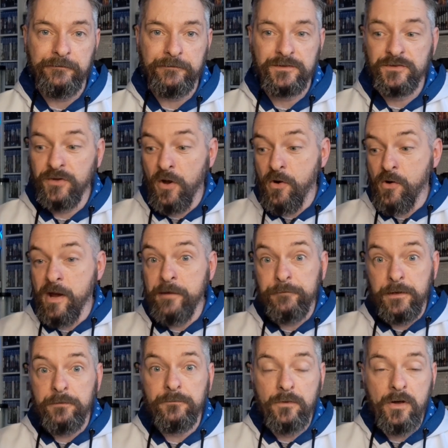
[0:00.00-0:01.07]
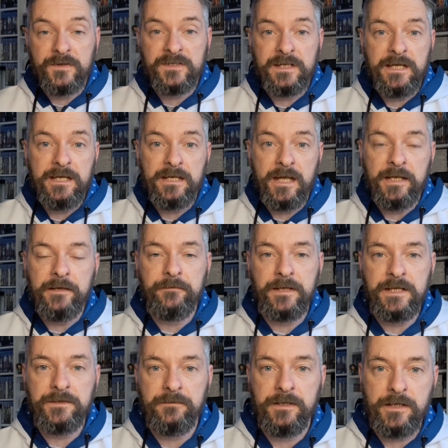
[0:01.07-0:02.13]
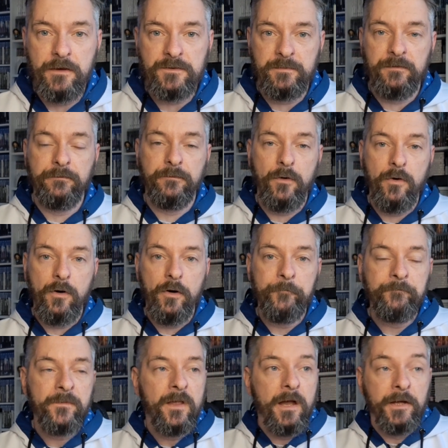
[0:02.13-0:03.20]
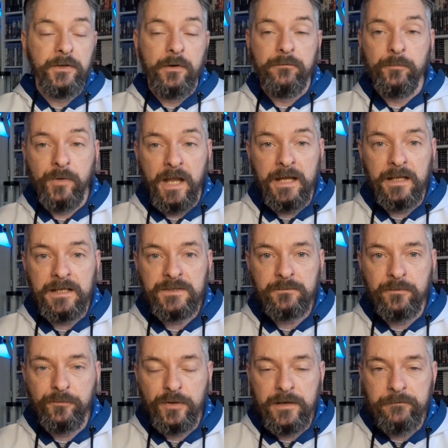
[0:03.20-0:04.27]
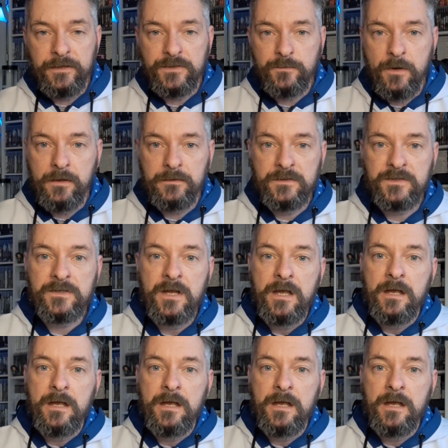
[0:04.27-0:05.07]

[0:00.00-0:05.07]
So if you've not seen any of these videos before, I do have a playlist with previous ones